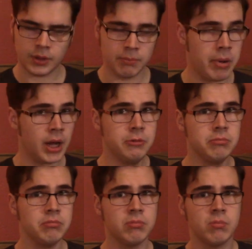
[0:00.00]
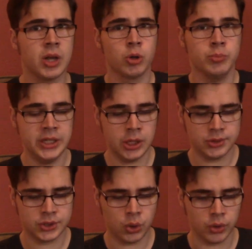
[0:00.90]
But there will be no
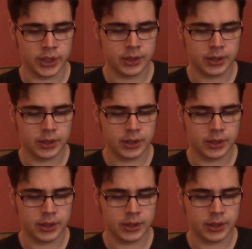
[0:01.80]
story.